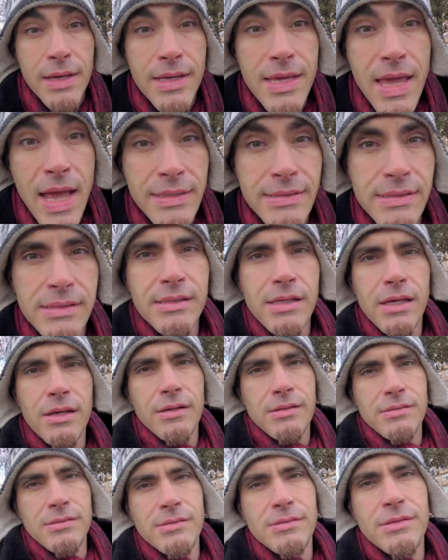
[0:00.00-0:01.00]
Yes!
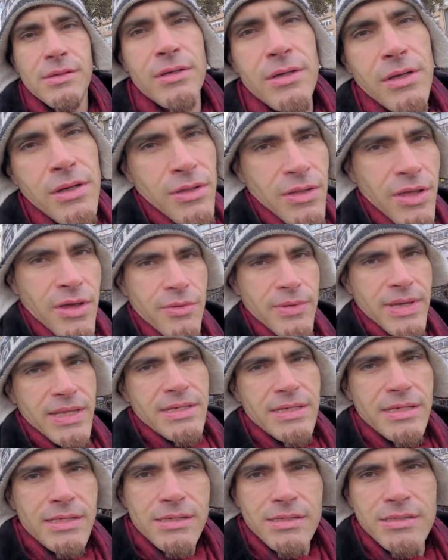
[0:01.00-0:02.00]
Although
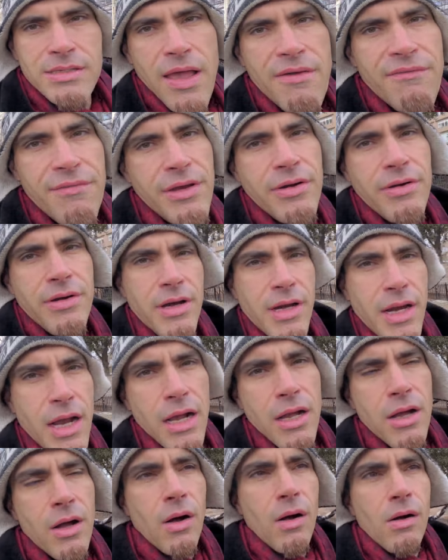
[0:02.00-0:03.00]
it is very
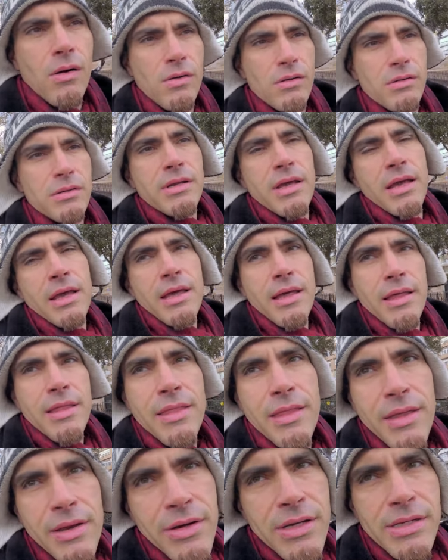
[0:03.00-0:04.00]
cold,
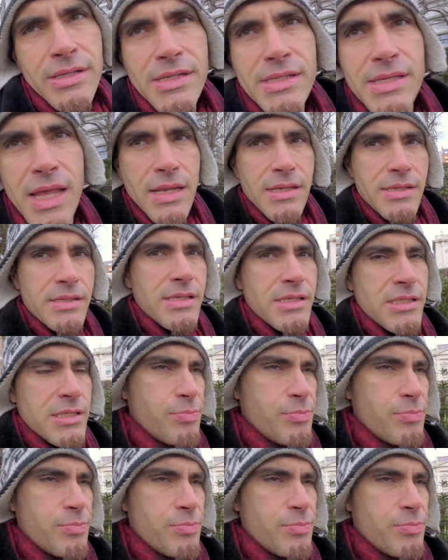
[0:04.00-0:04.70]
there is a sense that